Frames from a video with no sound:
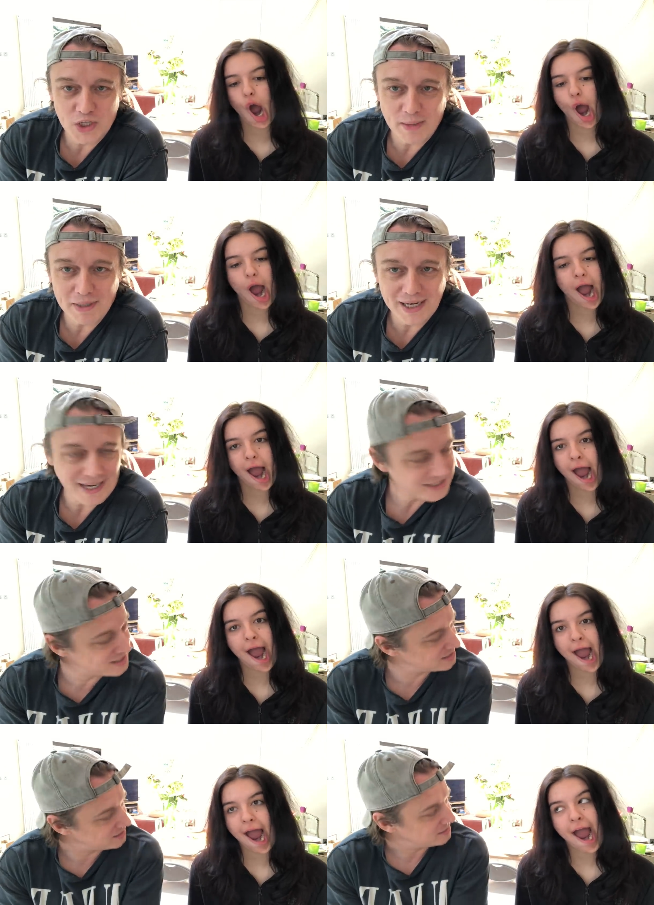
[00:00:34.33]
Speaker 1: Jamie
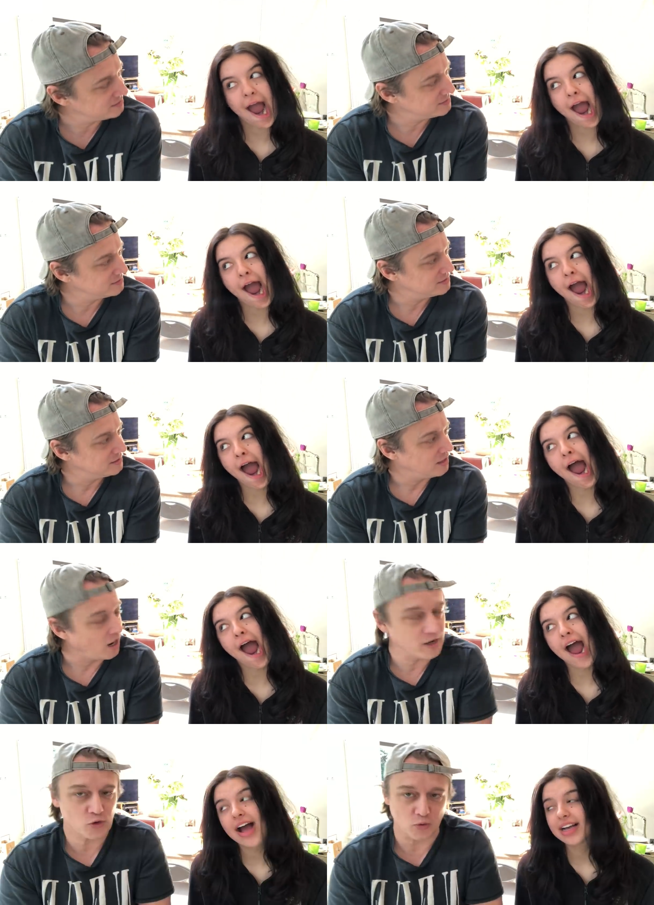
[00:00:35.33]
Lannister.
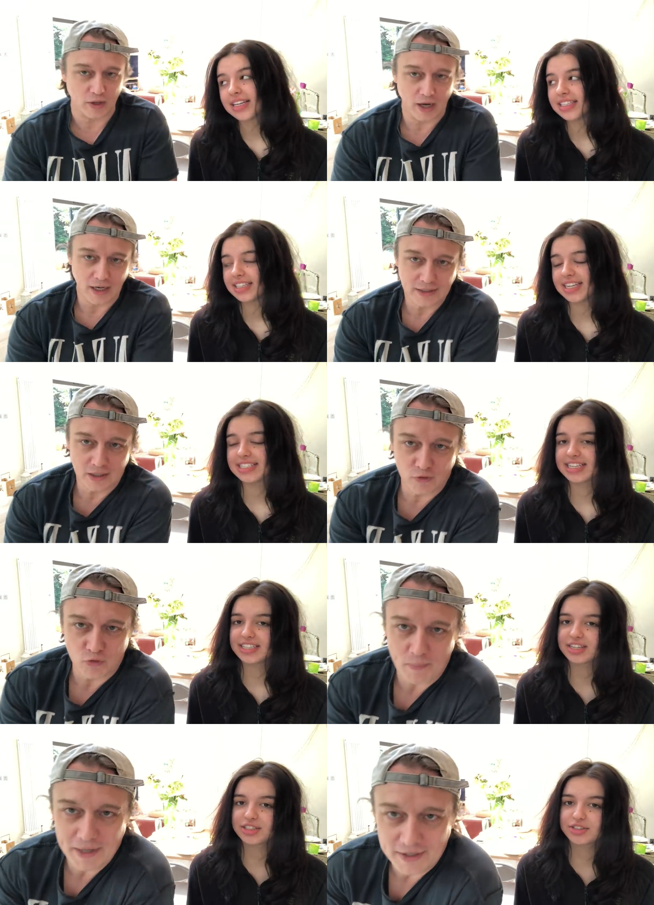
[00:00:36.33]
I thought they. I didn't know
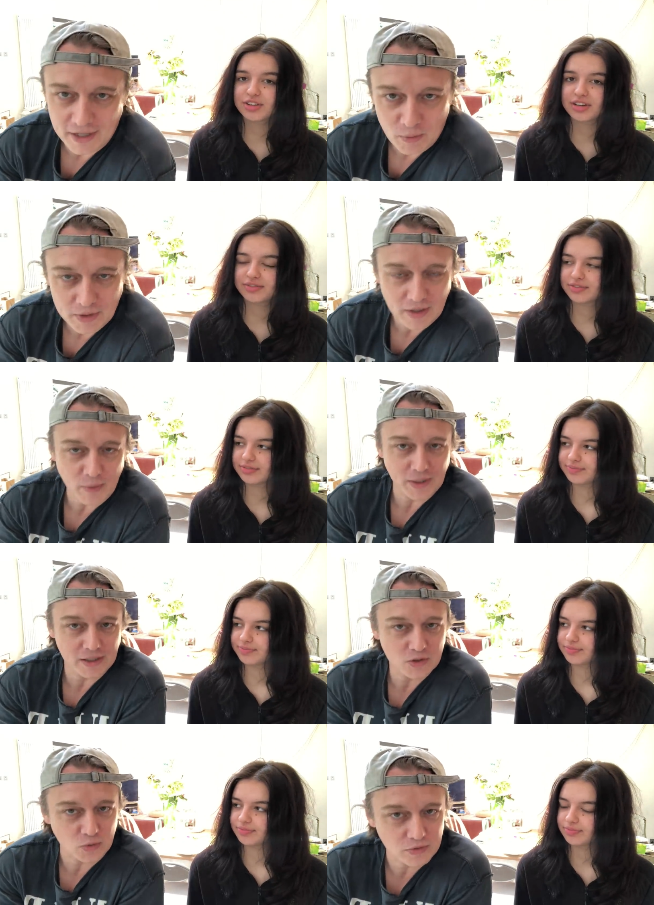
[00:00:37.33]
for a minute there whether they were
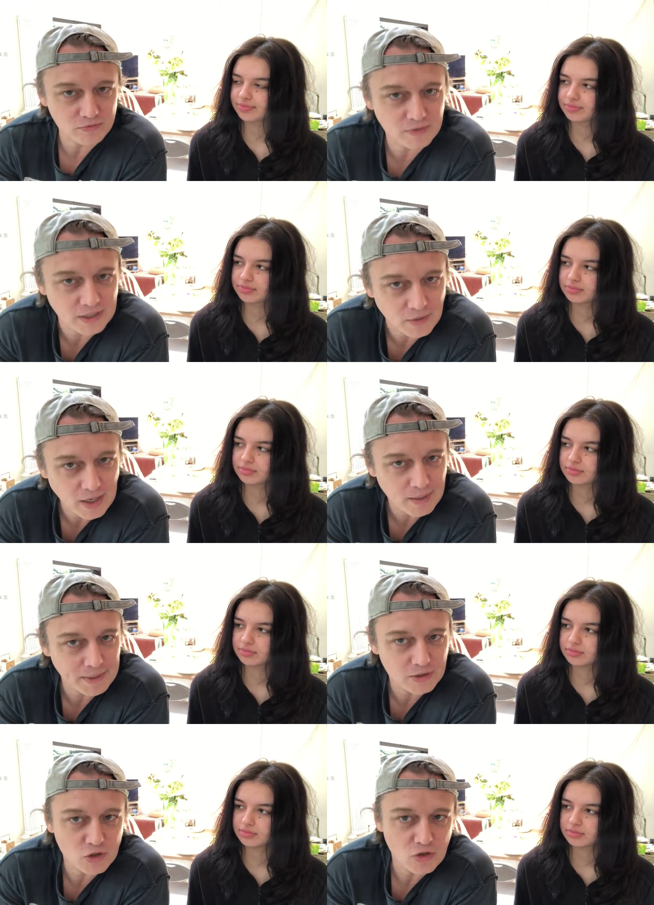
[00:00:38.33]
going to sort of, you know, hang him
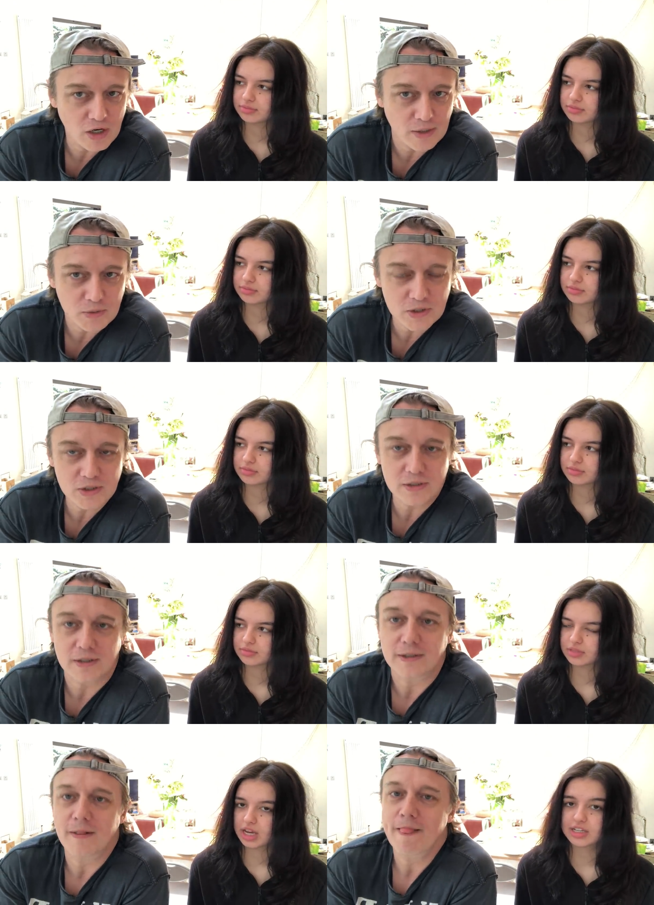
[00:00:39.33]
out to dry. What did you
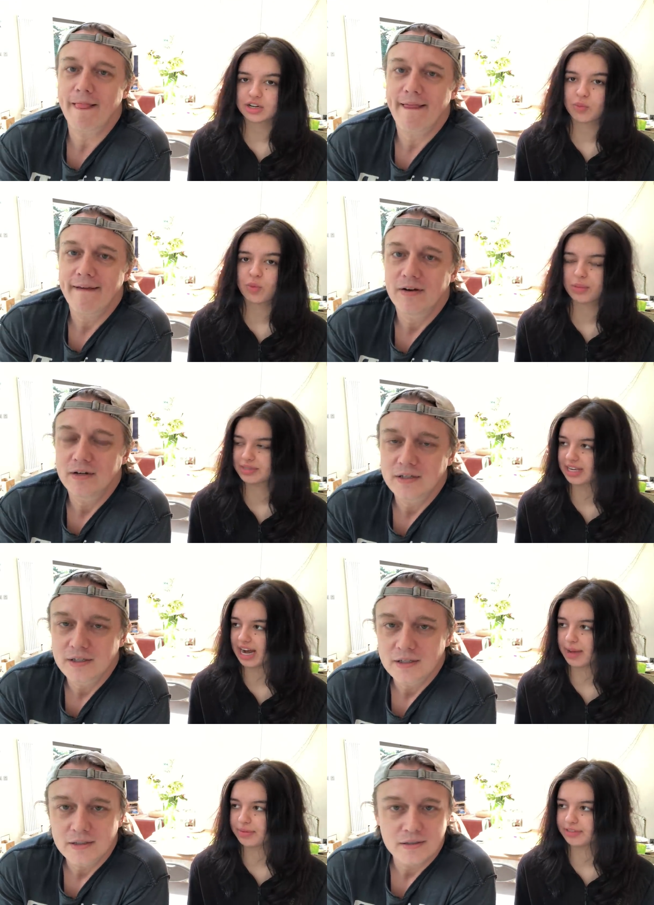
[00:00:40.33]
think?
Speaker 2: I didn't know what was going
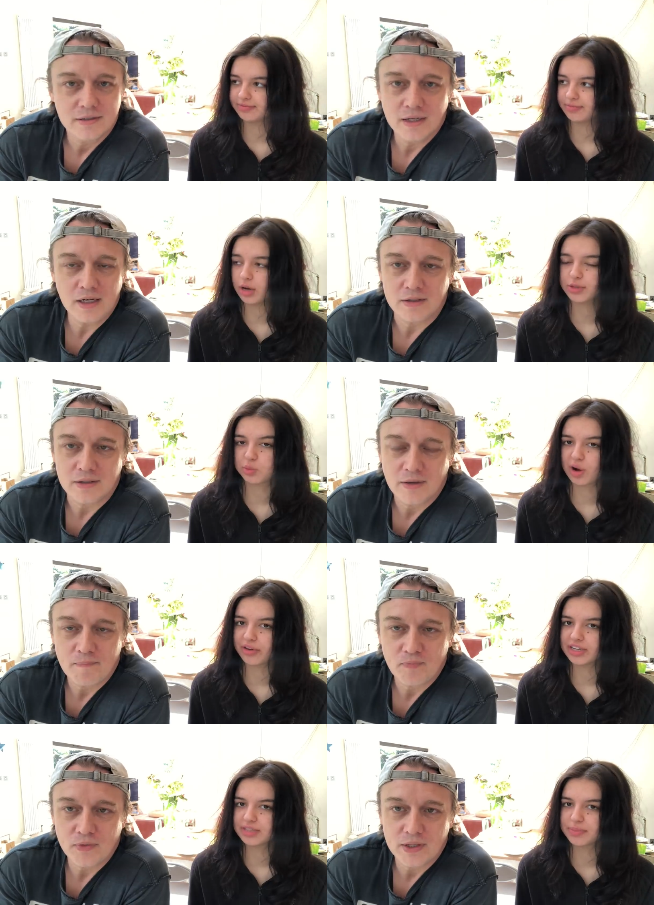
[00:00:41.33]
to happen. No, I was
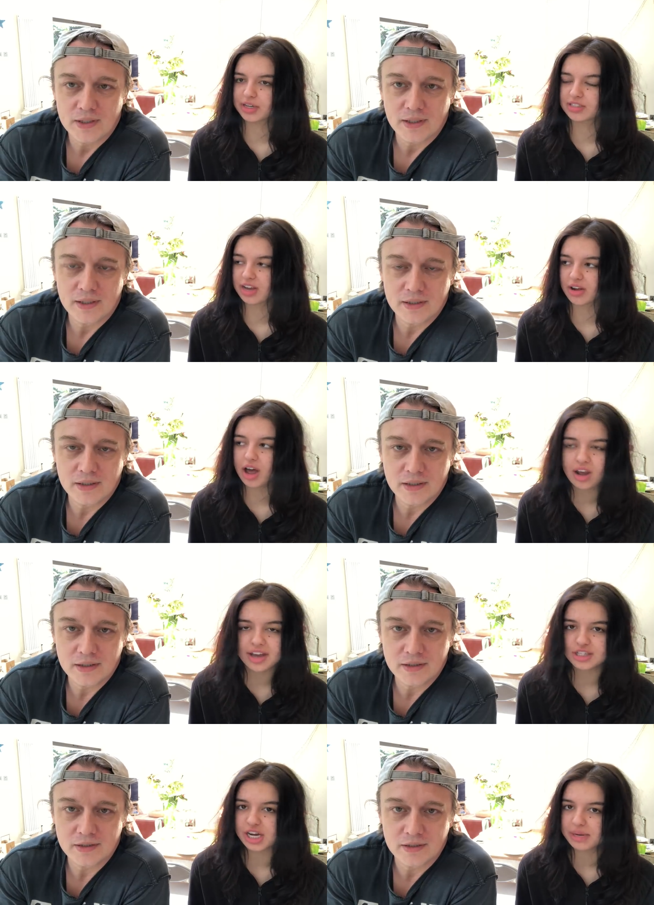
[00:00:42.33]
worried because I, I
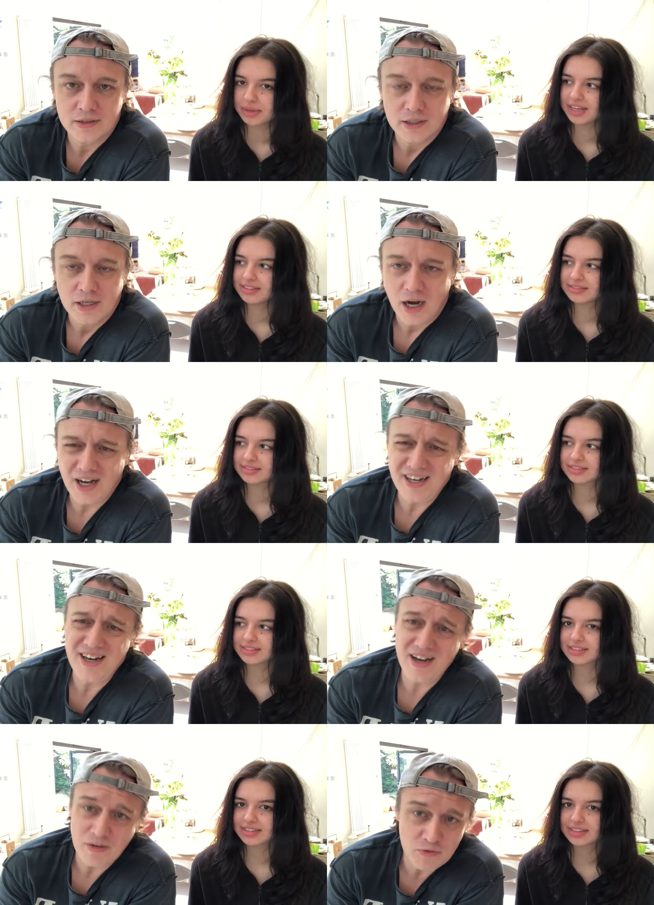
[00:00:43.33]
like Jamie.
Speaker 1: I
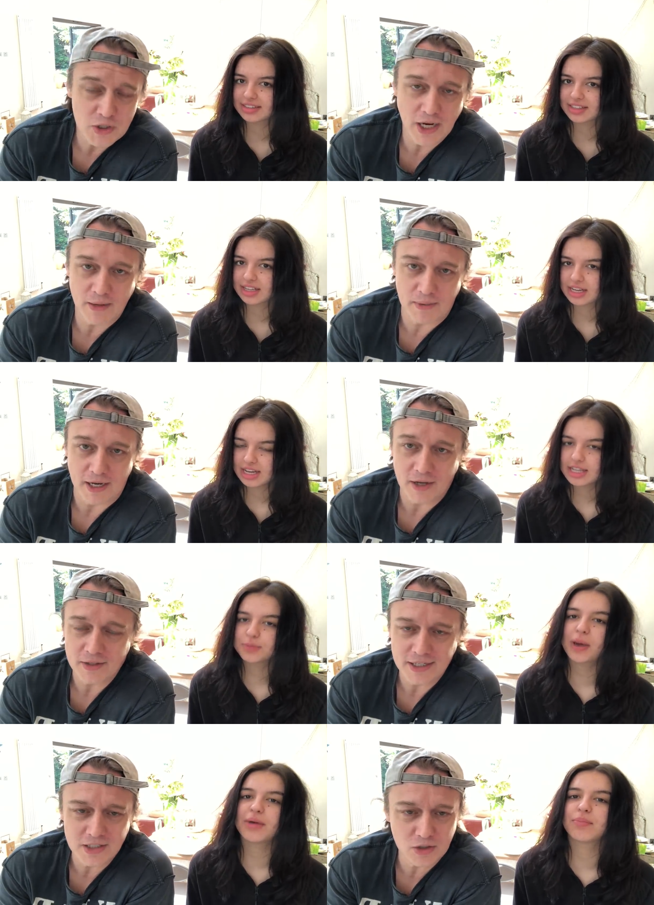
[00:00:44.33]
love Jamie. I
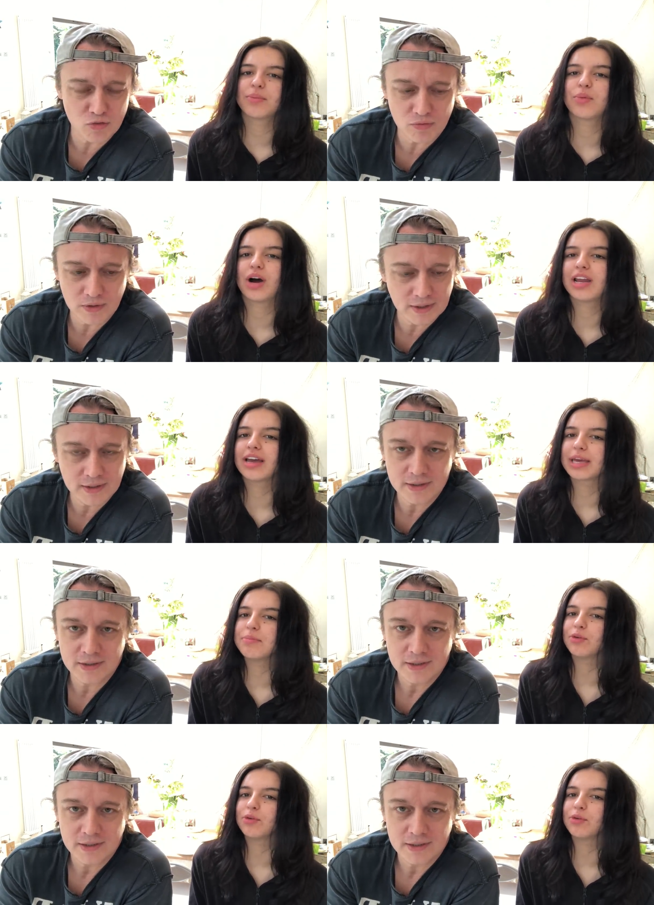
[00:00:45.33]
think. But, a... I
Speaker 2: like him